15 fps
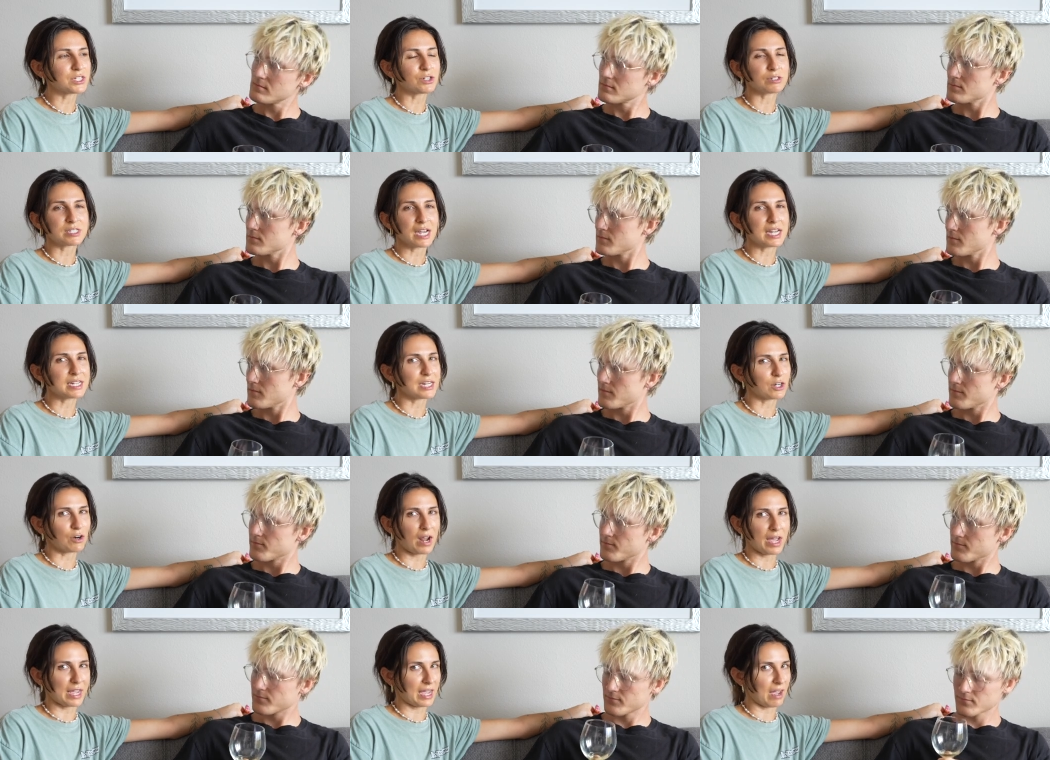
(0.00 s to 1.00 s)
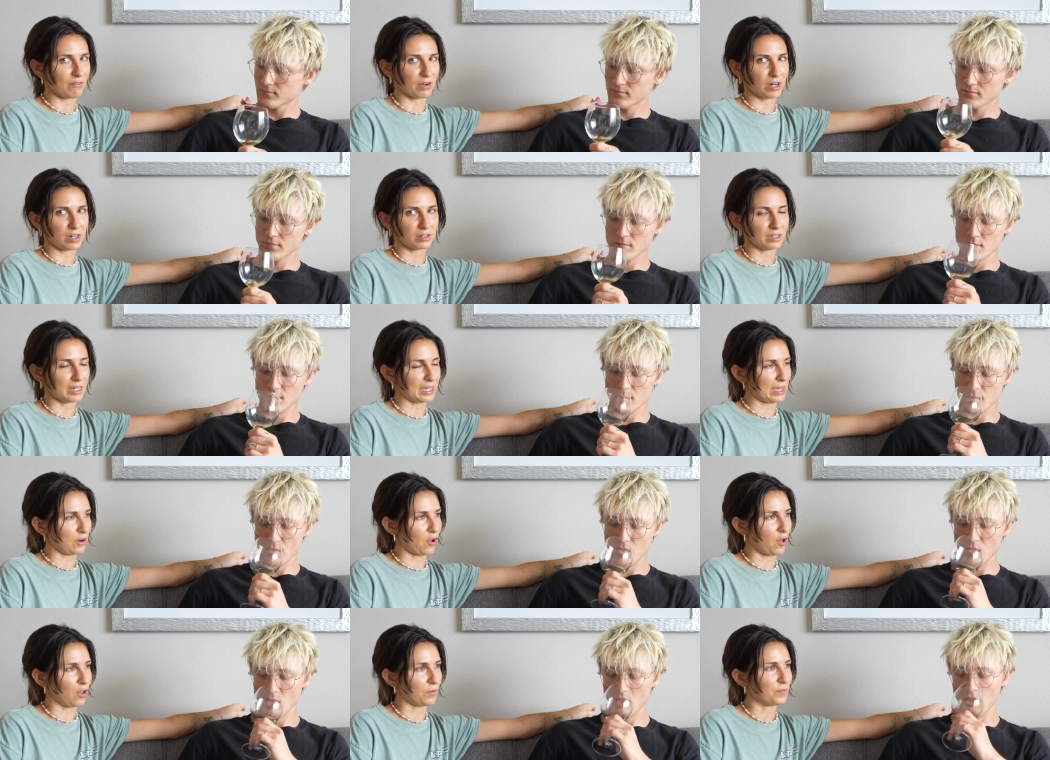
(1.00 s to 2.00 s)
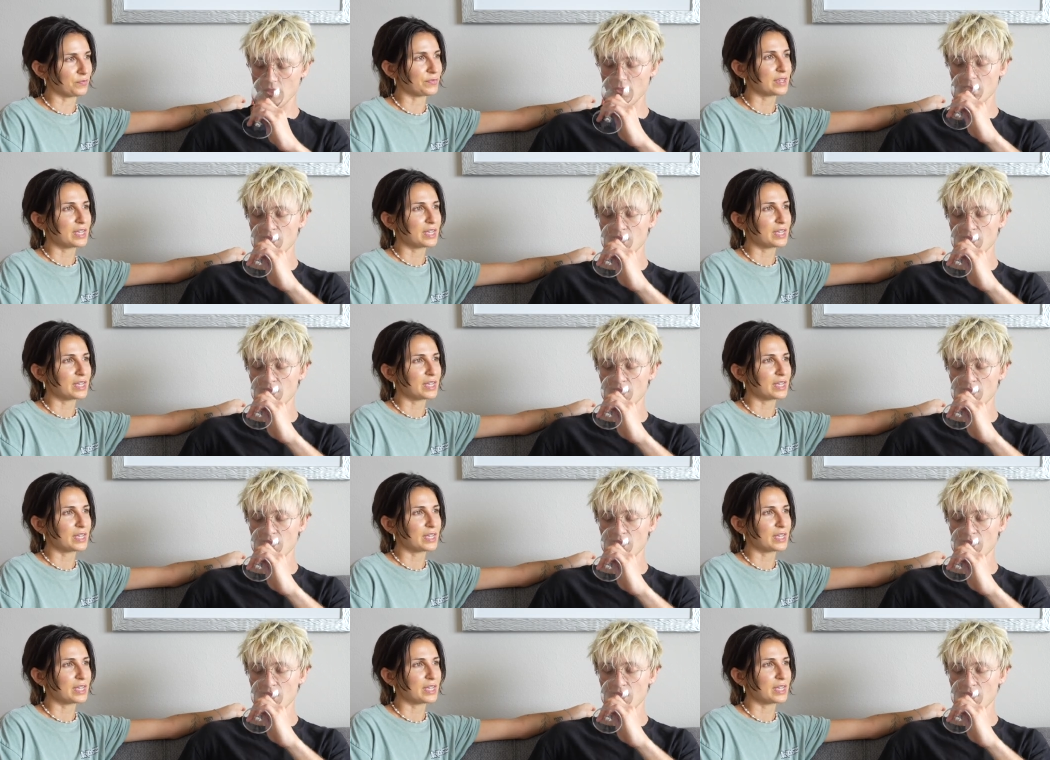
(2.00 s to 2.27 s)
Speaker 1: I didn't cry ever, like at all.